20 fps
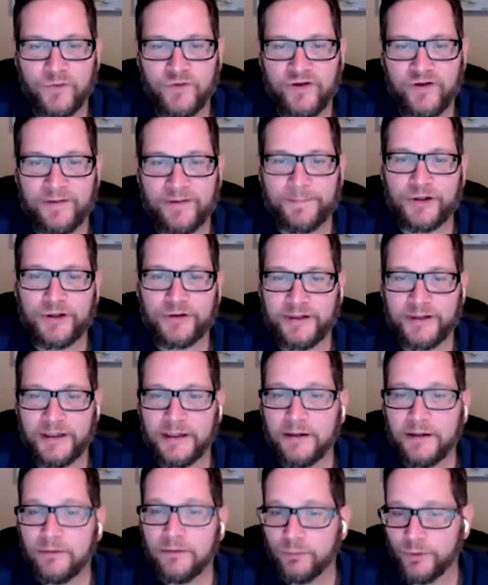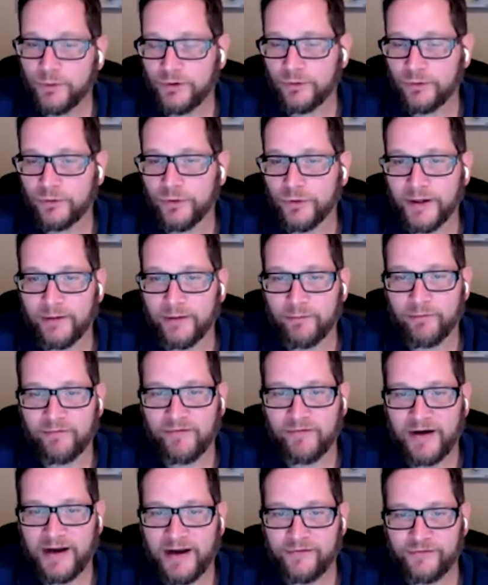Typically, when you look at
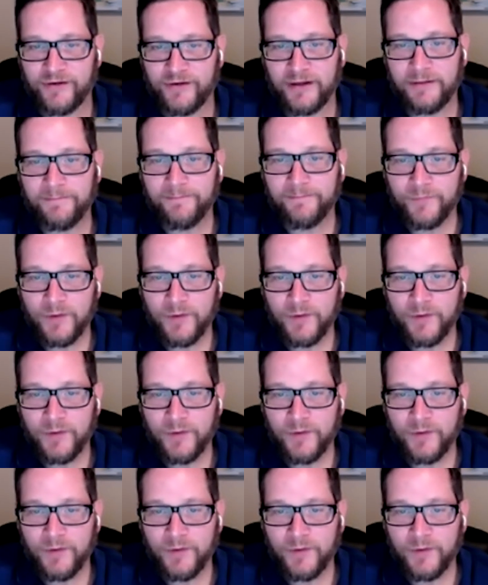revising,